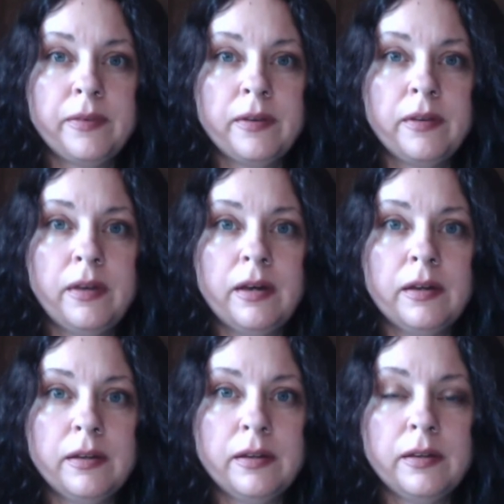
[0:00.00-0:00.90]
Yes.
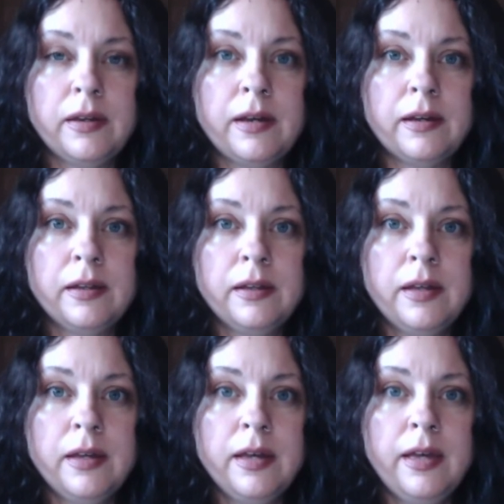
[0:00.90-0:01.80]
Yeah.
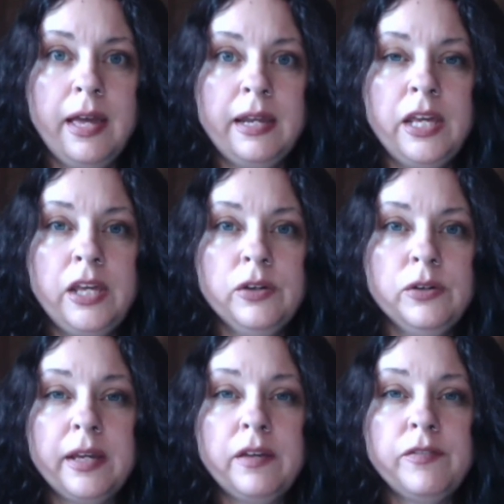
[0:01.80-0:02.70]
Yes. And he
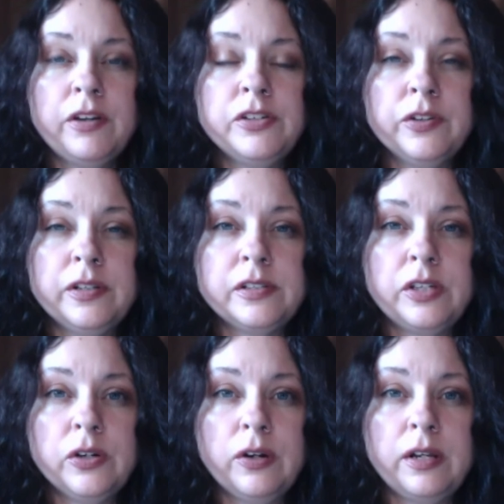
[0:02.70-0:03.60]
used, he found your
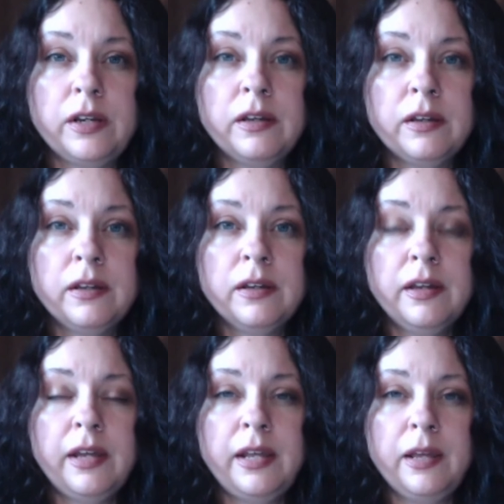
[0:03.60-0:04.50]
insecurity
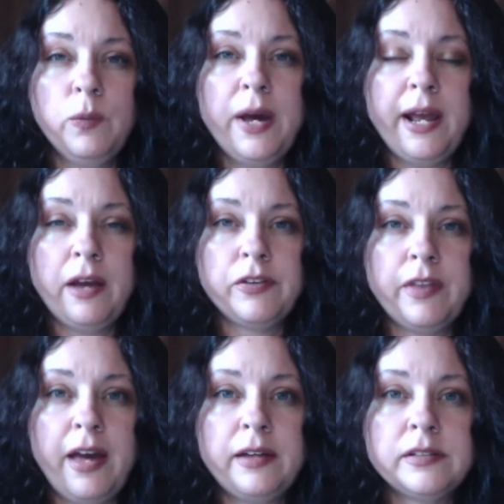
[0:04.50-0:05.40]
and he went after
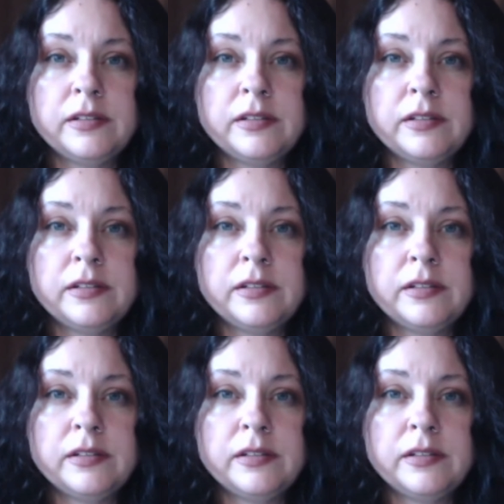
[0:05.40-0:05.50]
that.